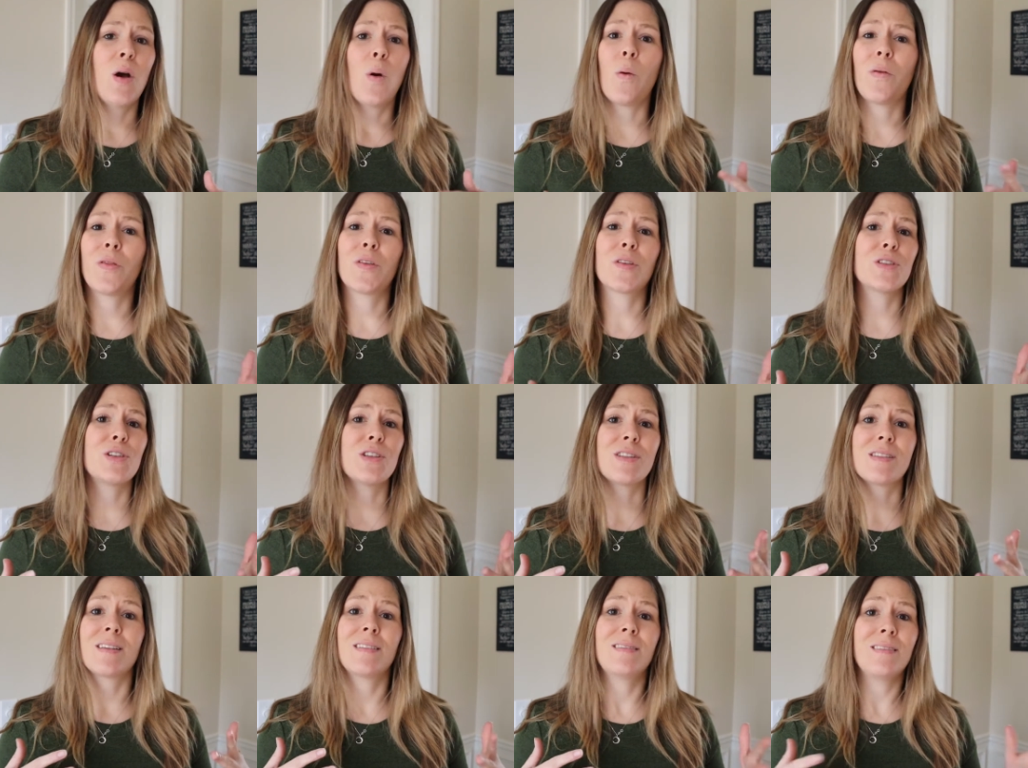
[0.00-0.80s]
what they're
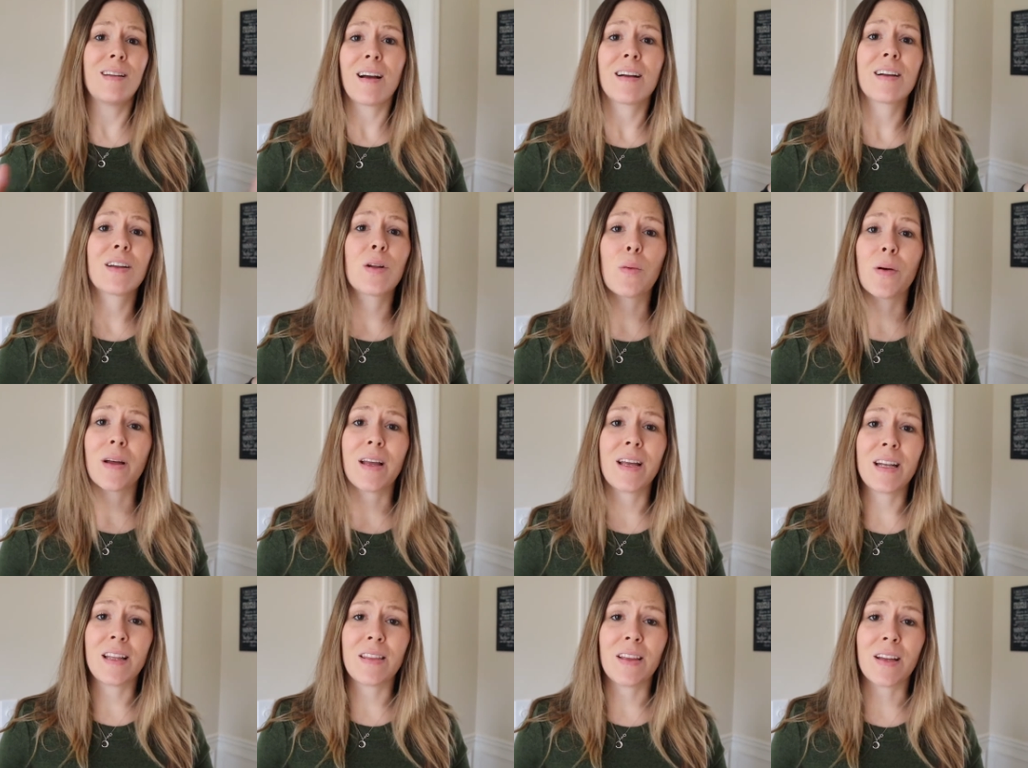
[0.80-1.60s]
just not going to
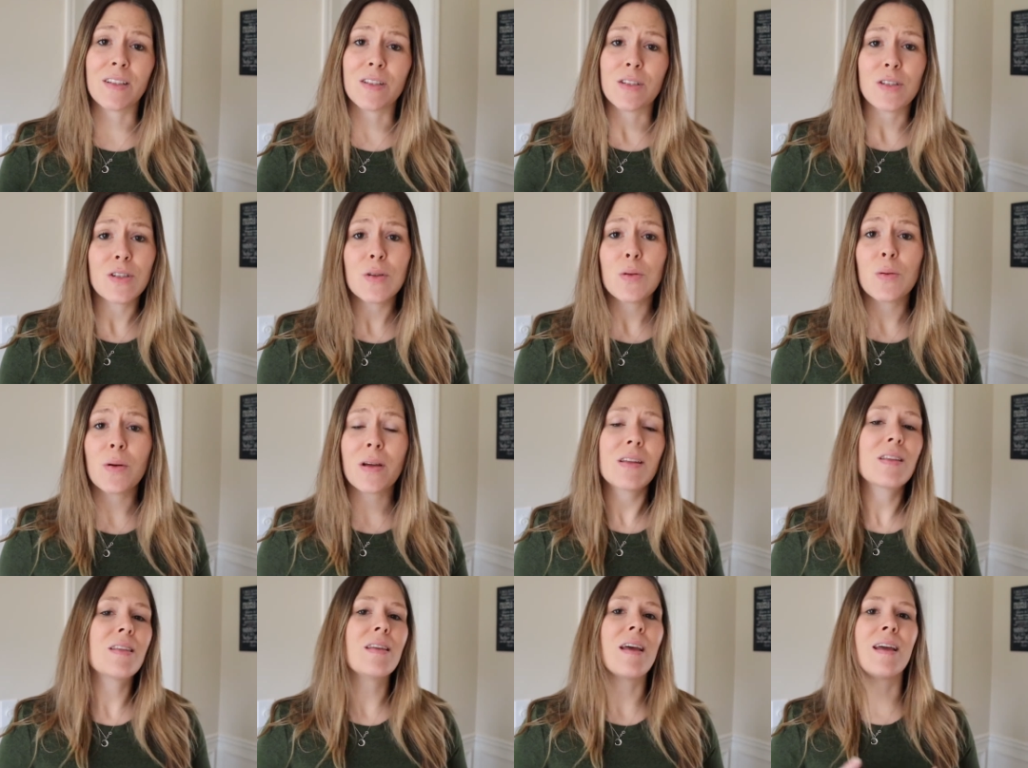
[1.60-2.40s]
want anything to do
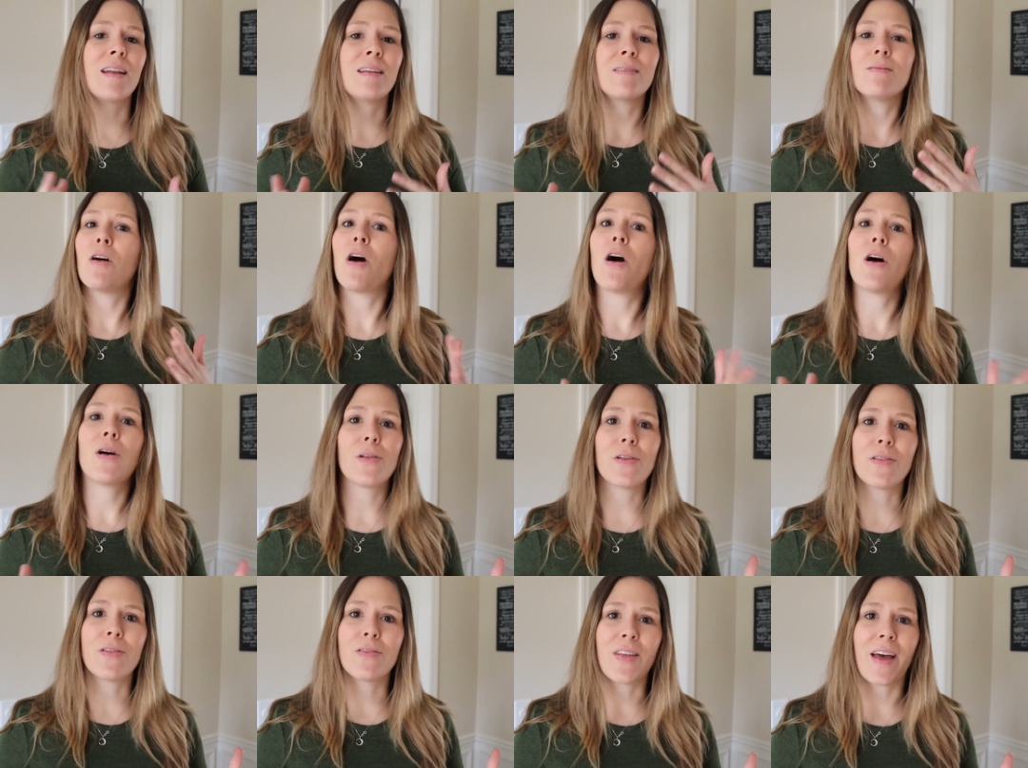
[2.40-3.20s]
with and
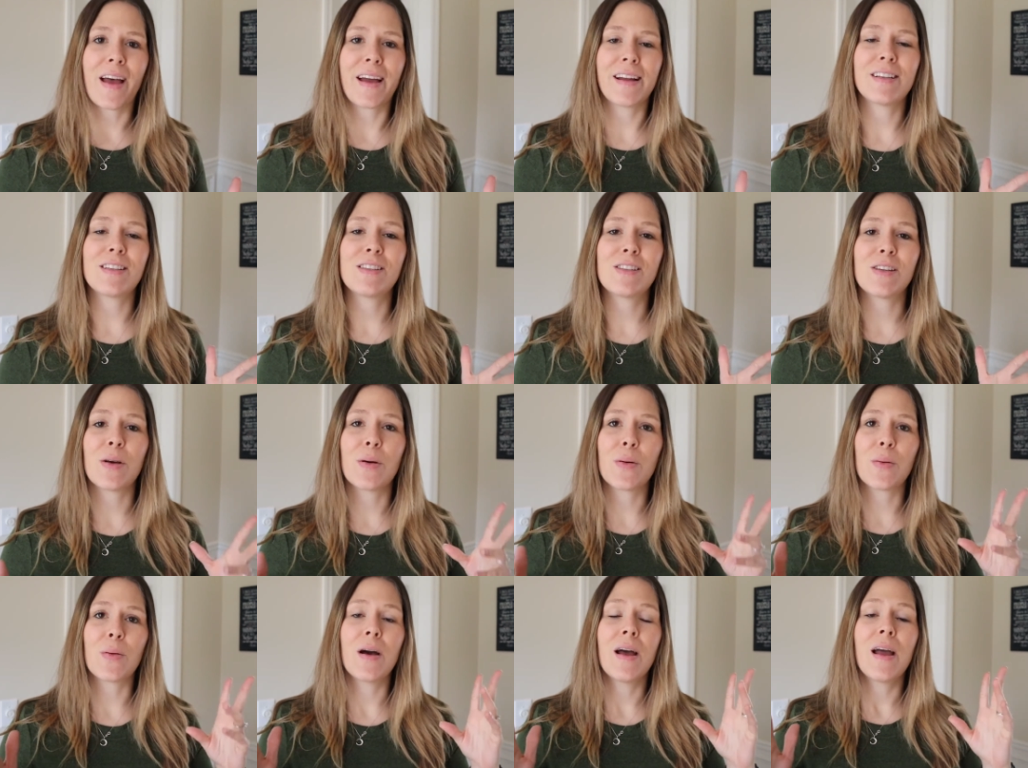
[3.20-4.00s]
all of that.
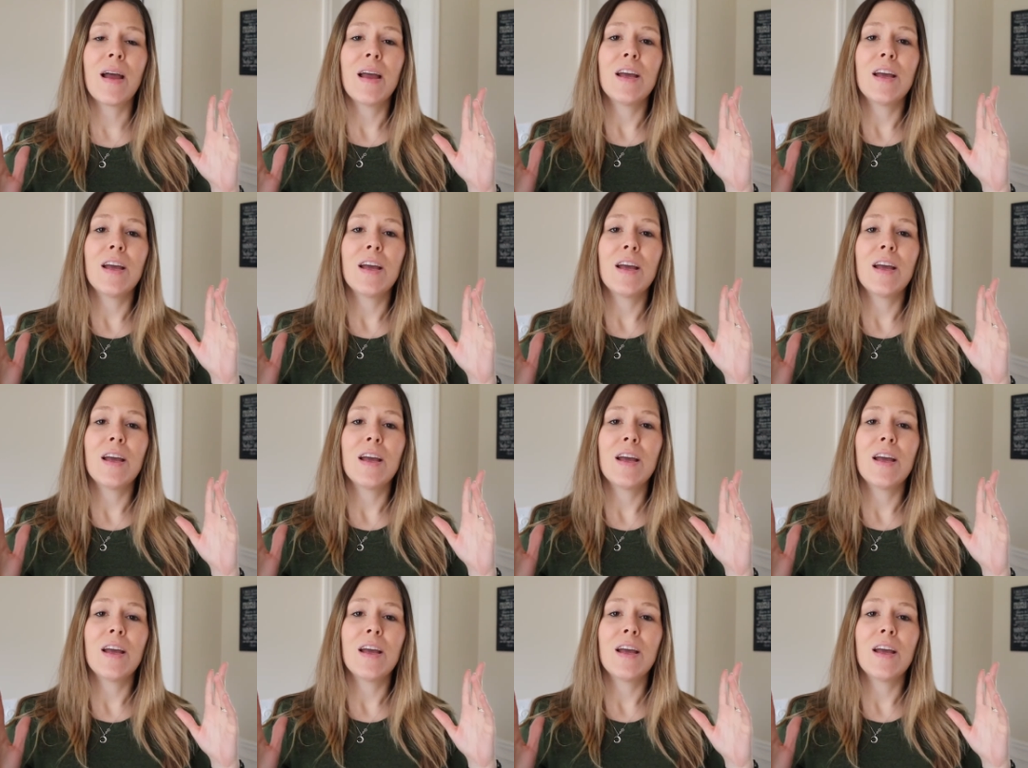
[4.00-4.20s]
So